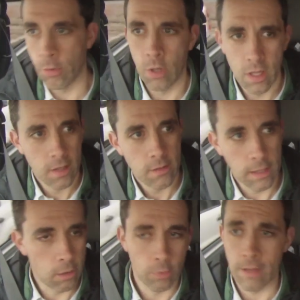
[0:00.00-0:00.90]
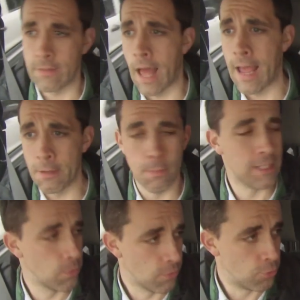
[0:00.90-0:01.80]
do, they don't really have time to
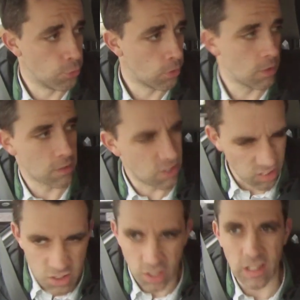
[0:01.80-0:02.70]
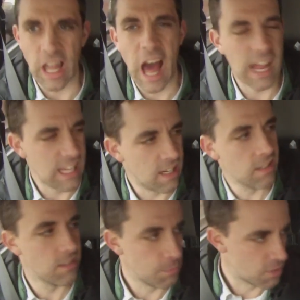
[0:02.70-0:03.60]
mess with the tour. There's a, there's a lot in
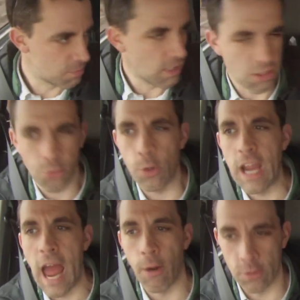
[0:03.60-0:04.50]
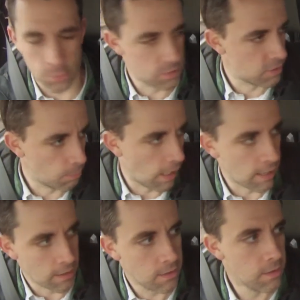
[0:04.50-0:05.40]
it. you're spending three hours with
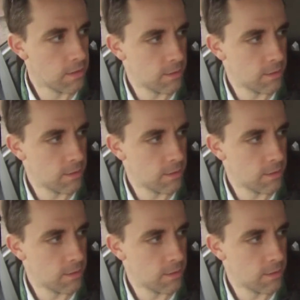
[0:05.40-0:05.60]
somebody.